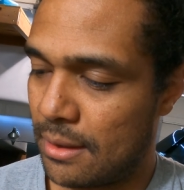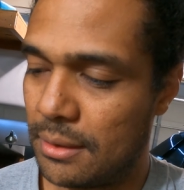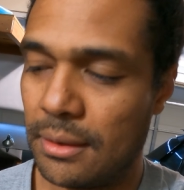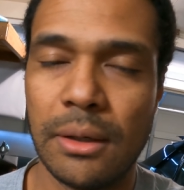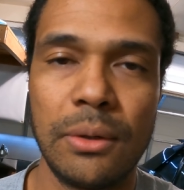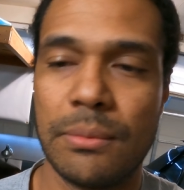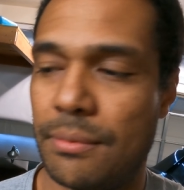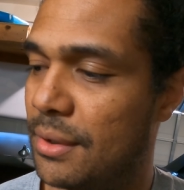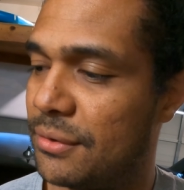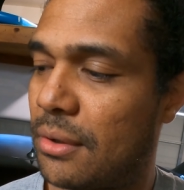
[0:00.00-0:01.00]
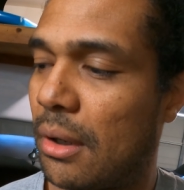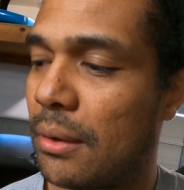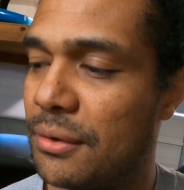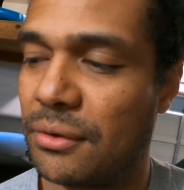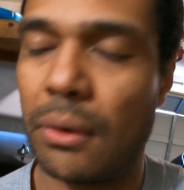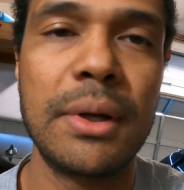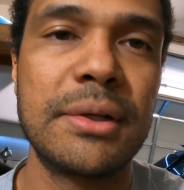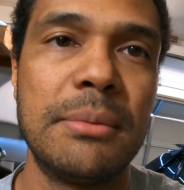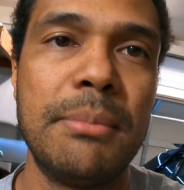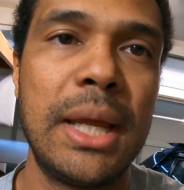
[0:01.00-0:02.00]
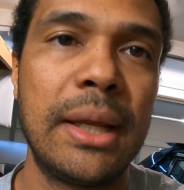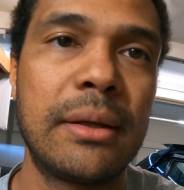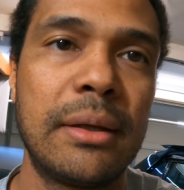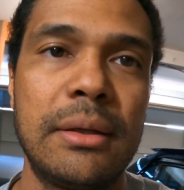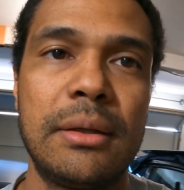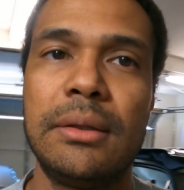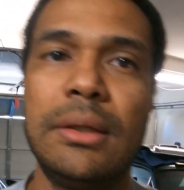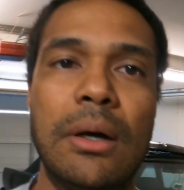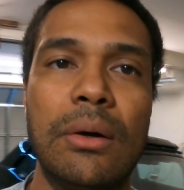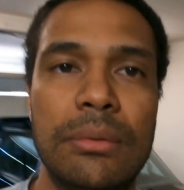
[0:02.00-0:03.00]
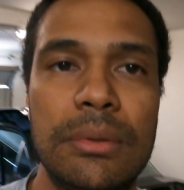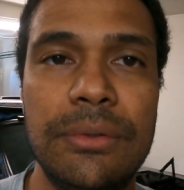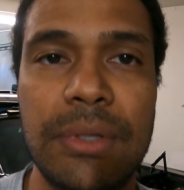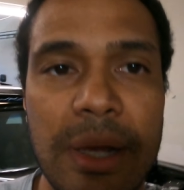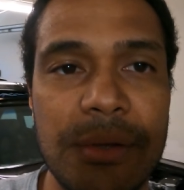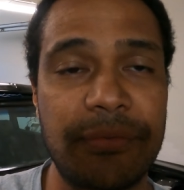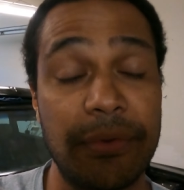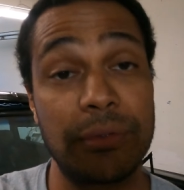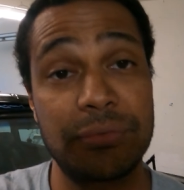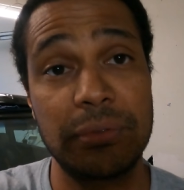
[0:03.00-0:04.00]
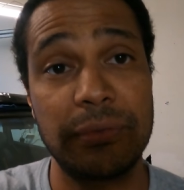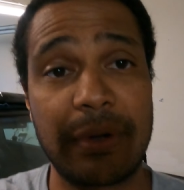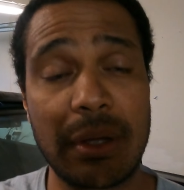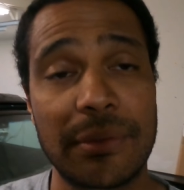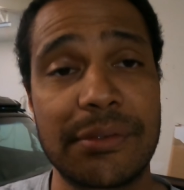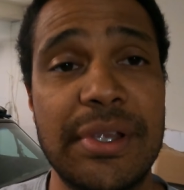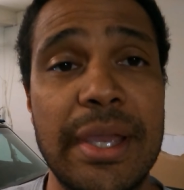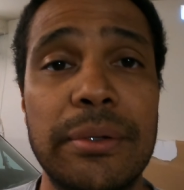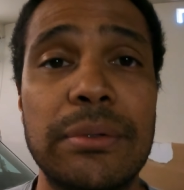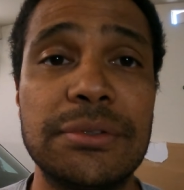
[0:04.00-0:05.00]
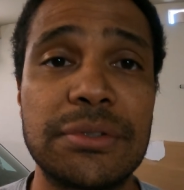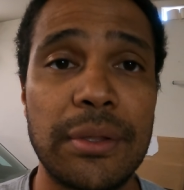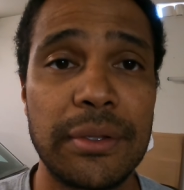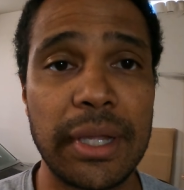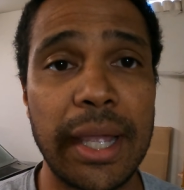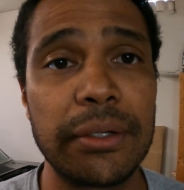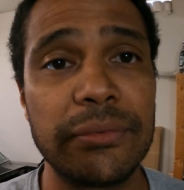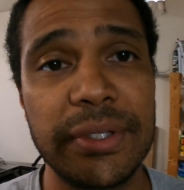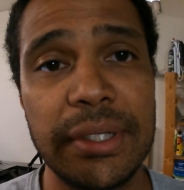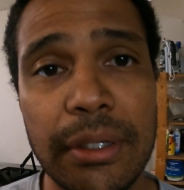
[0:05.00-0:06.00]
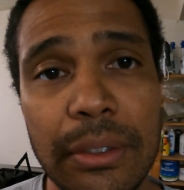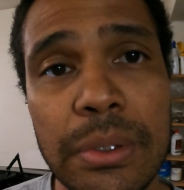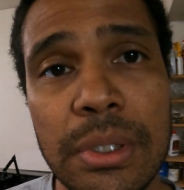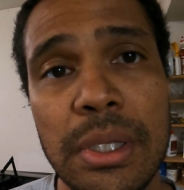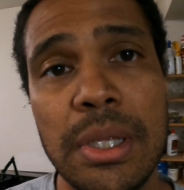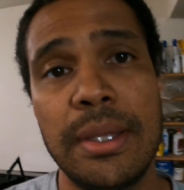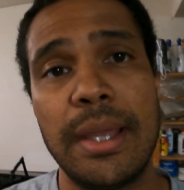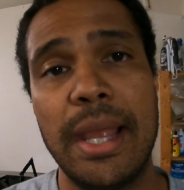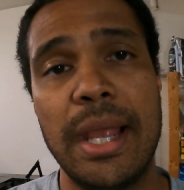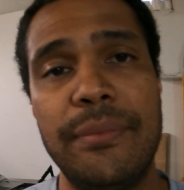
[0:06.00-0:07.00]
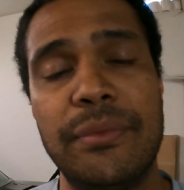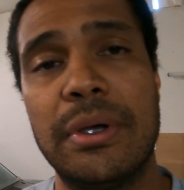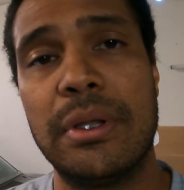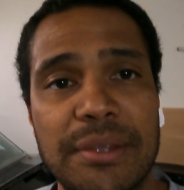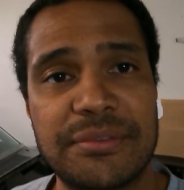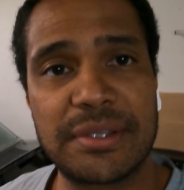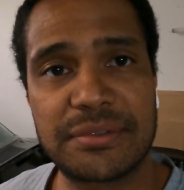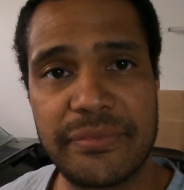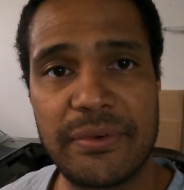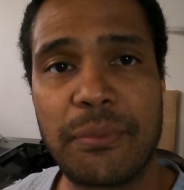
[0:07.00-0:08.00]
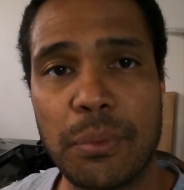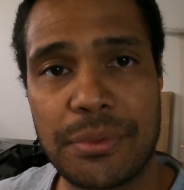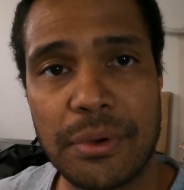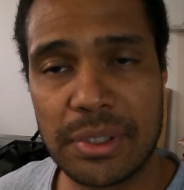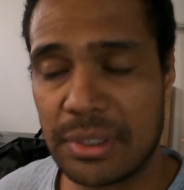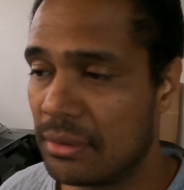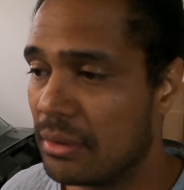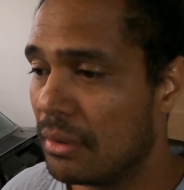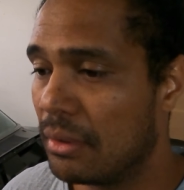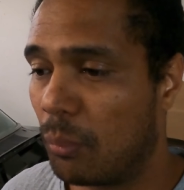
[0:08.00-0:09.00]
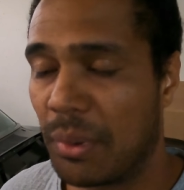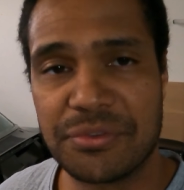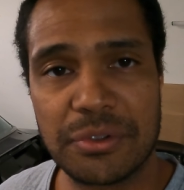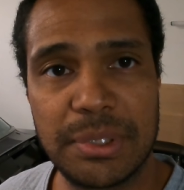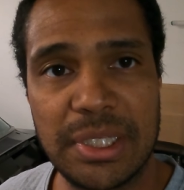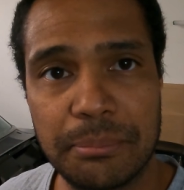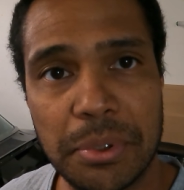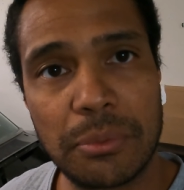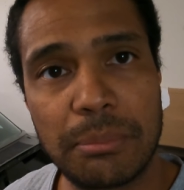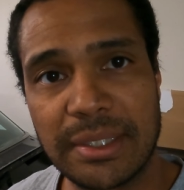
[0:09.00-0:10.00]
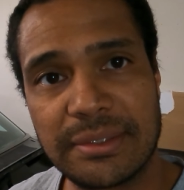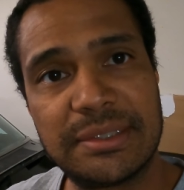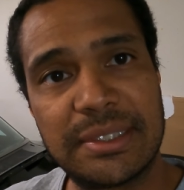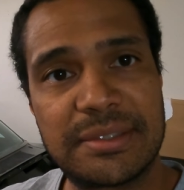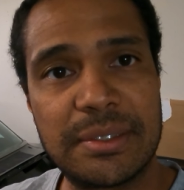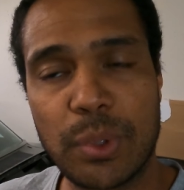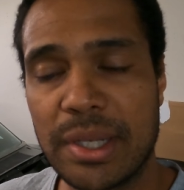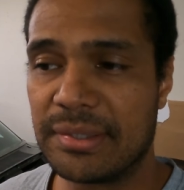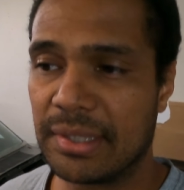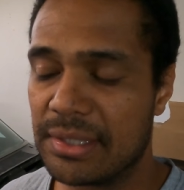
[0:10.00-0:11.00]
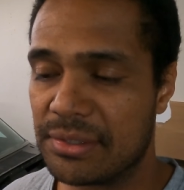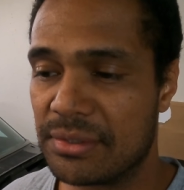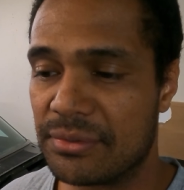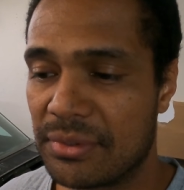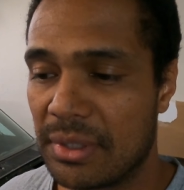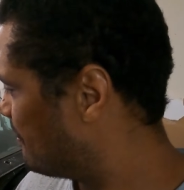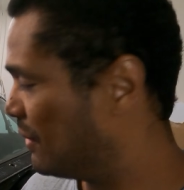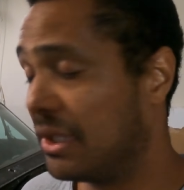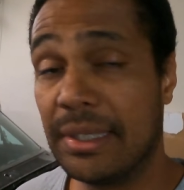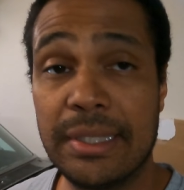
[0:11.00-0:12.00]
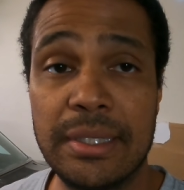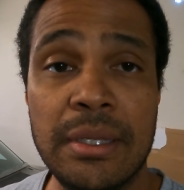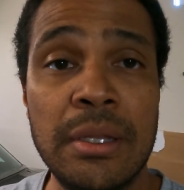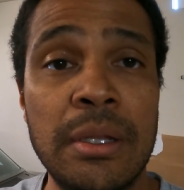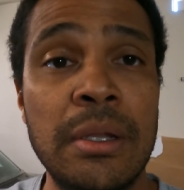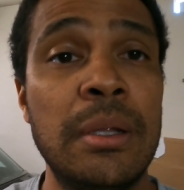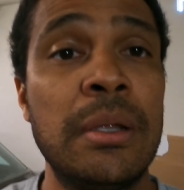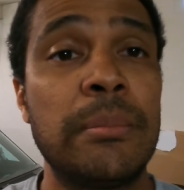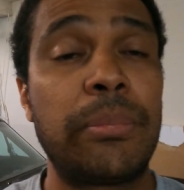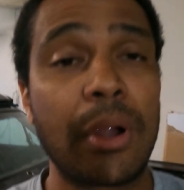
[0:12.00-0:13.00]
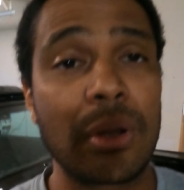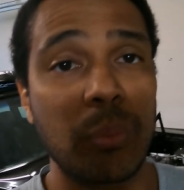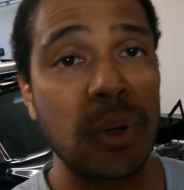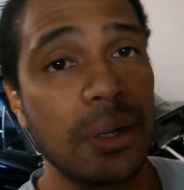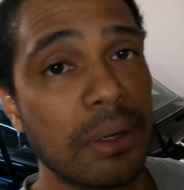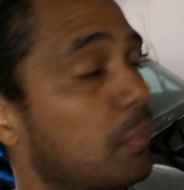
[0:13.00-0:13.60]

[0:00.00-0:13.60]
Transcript: You know, this car is going to make, you know, you guys, for those of you who follow the channel and saw the dyno video and the process of the 430 Windsor being built by CSM Racing Engines, the part where